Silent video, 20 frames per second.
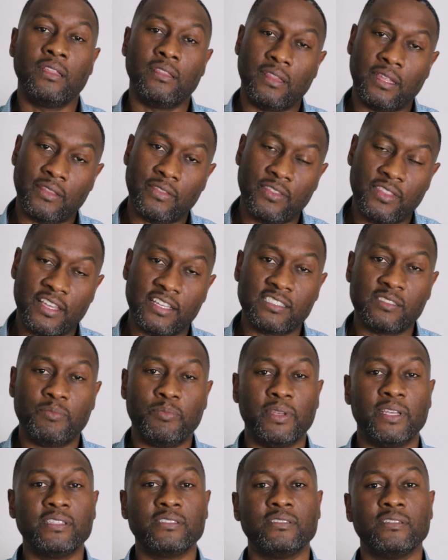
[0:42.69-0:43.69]
then this
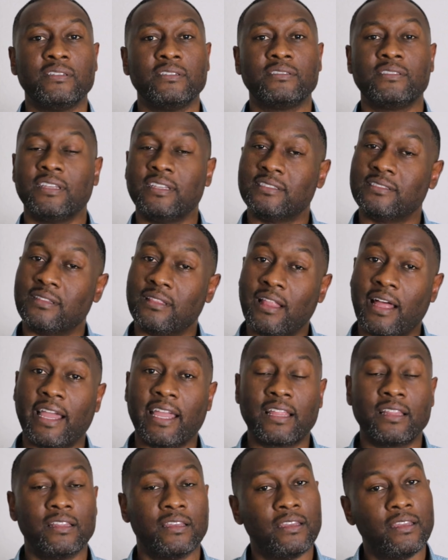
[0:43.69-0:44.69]
business is
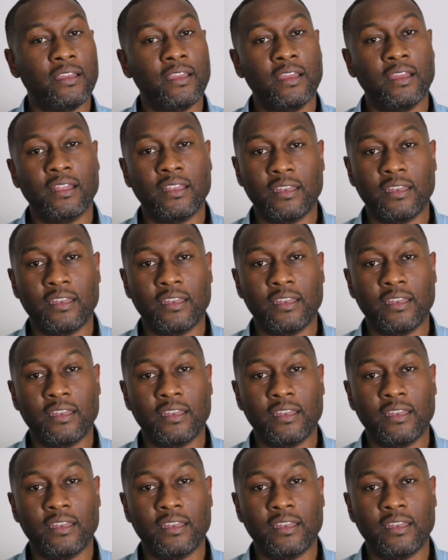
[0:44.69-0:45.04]
likely